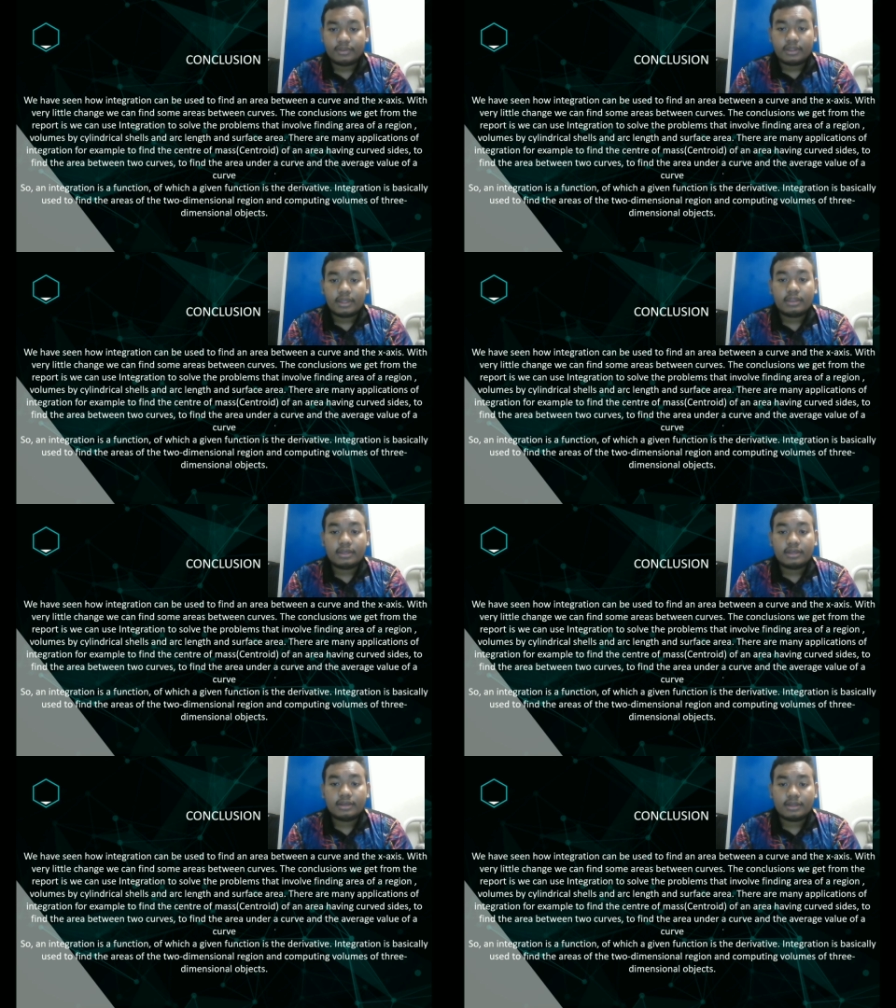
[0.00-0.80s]

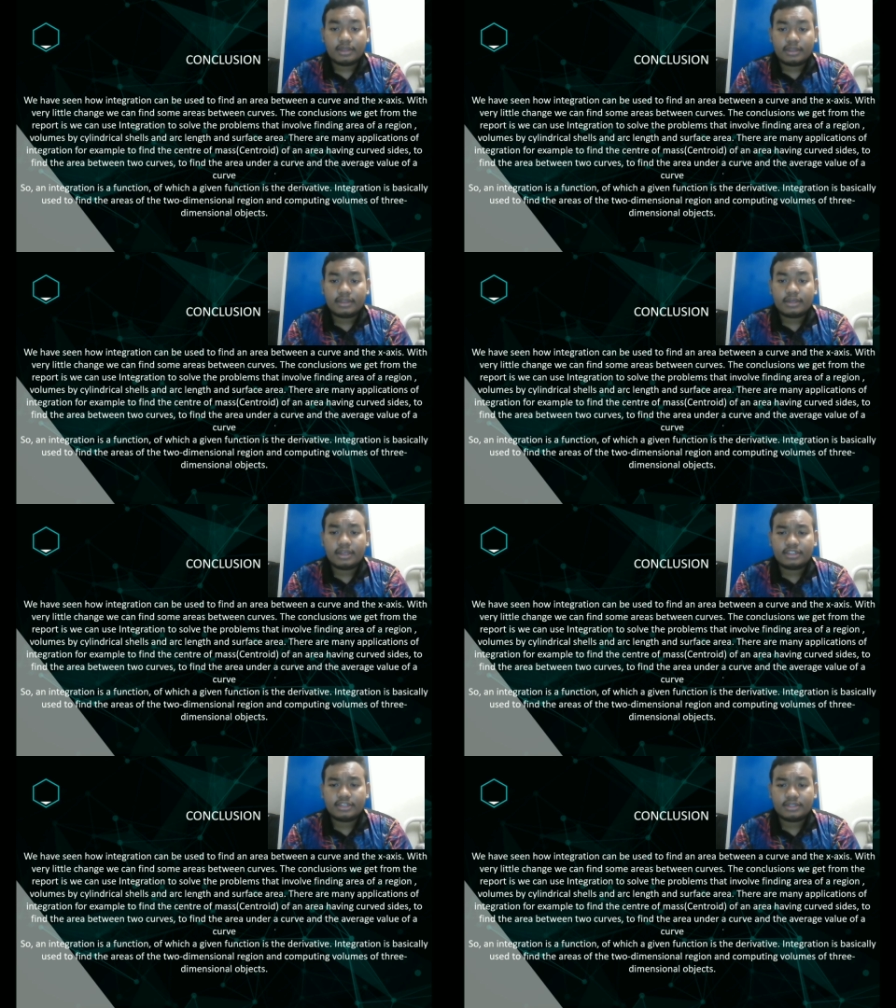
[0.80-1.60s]

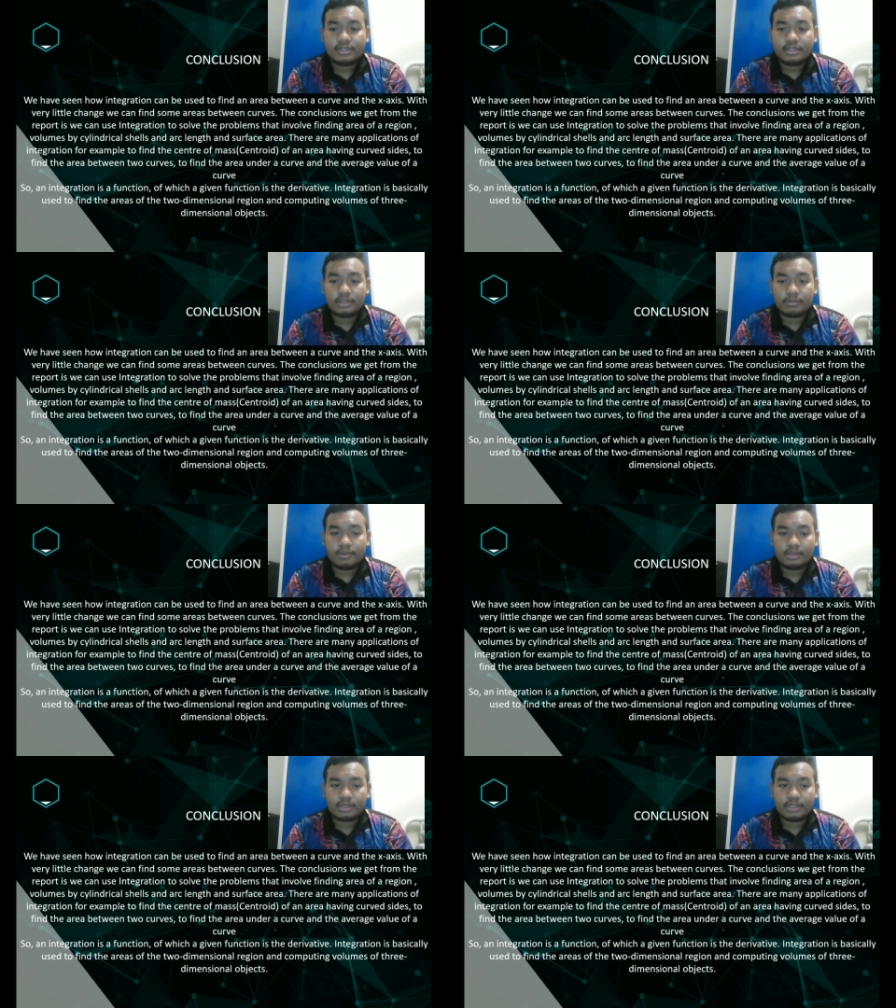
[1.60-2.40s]
Integration is
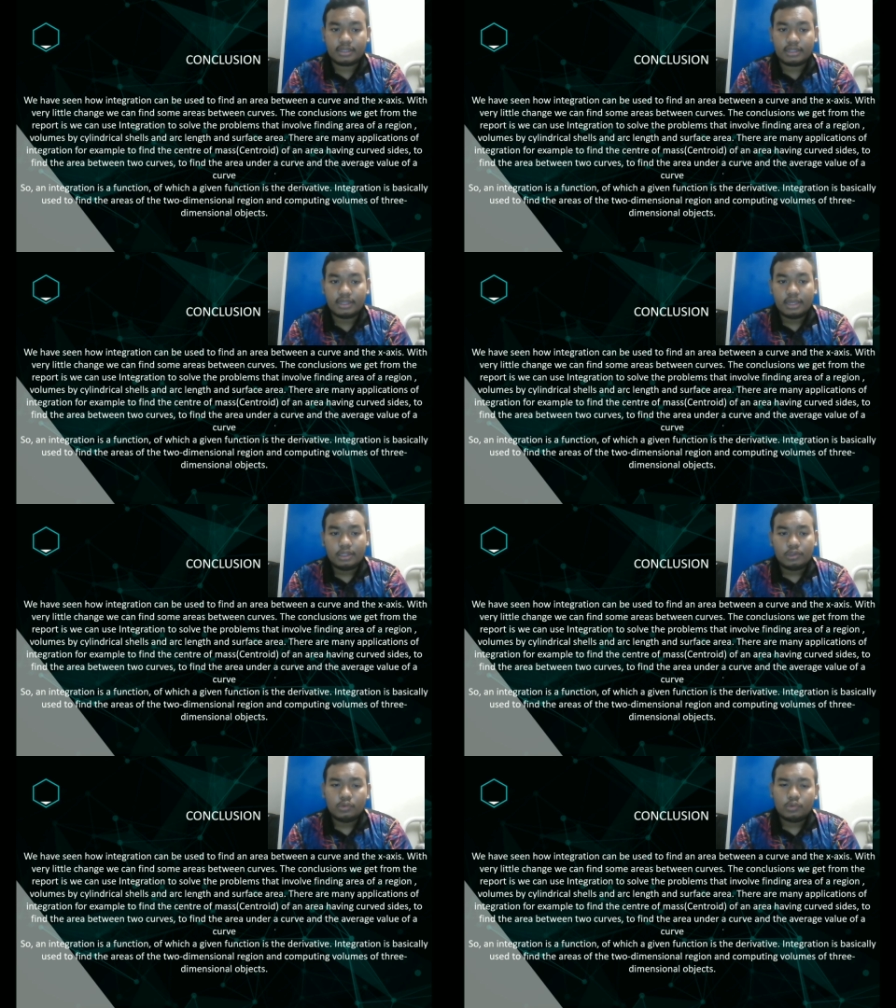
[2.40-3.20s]
basically
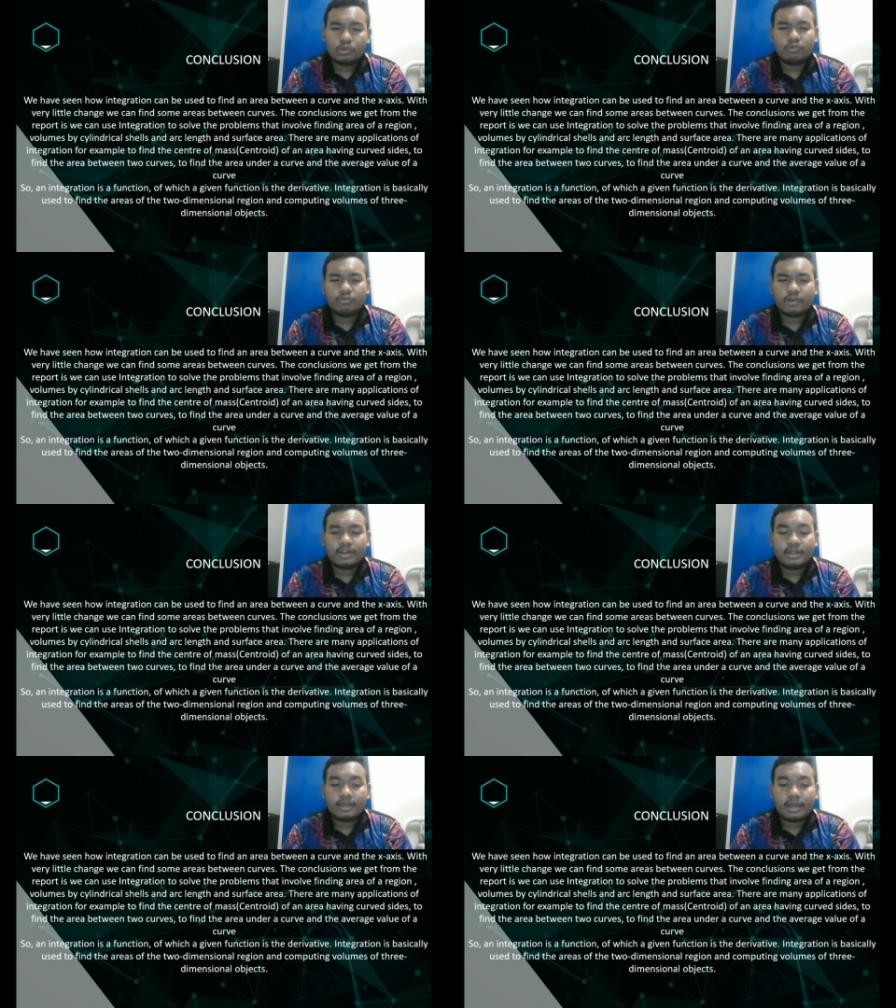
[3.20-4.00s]
used to find the